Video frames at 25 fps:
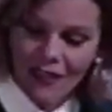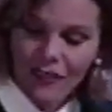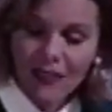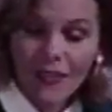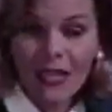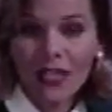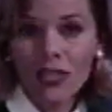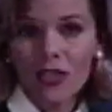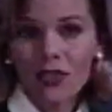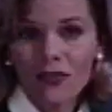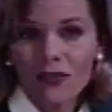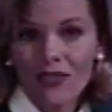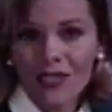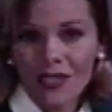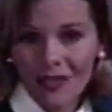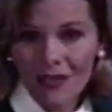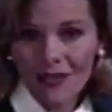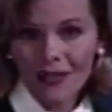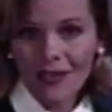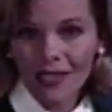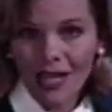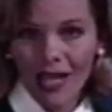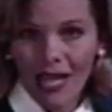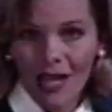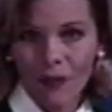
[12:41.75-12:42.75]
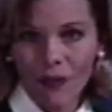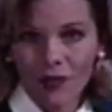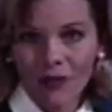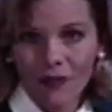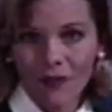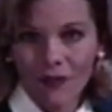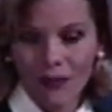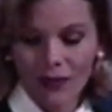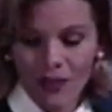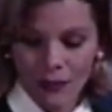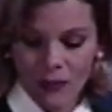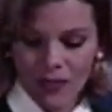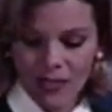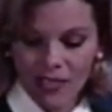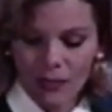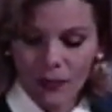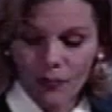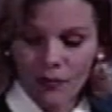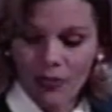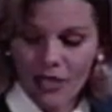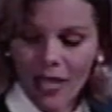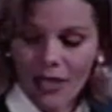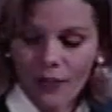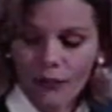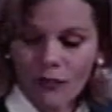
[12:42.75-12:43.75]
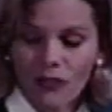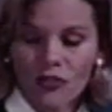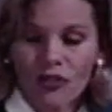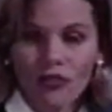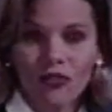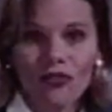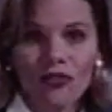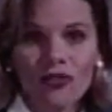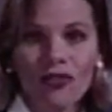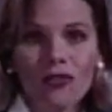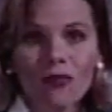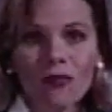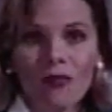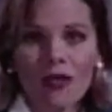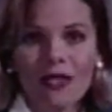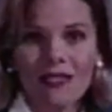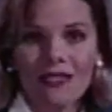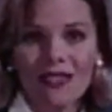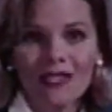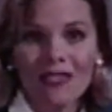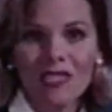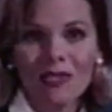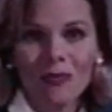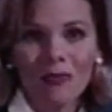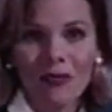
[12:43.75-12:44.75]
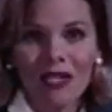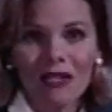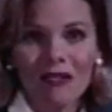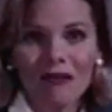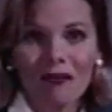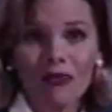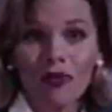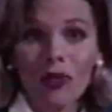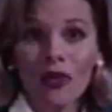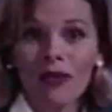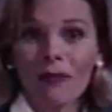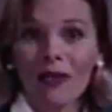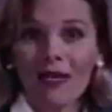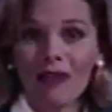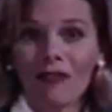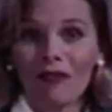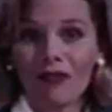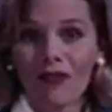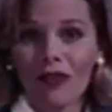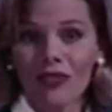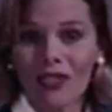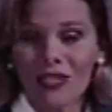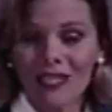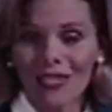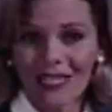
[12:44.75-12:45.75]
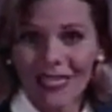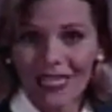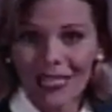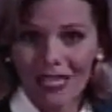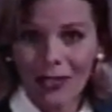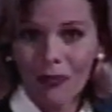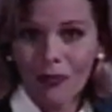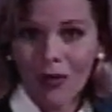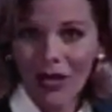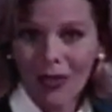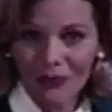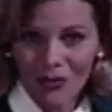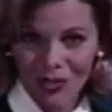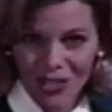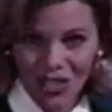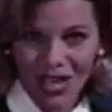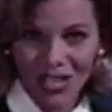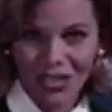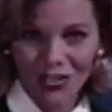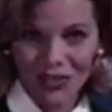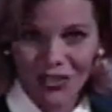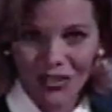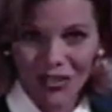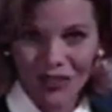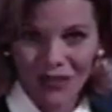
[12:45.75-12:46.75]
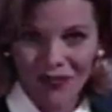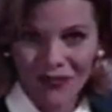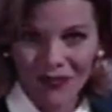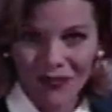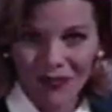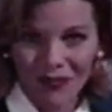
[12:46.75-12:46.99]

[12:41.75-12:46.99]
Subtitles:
then use this cable that was supplied with your new multi-spin 4x4 CD-ROM changer.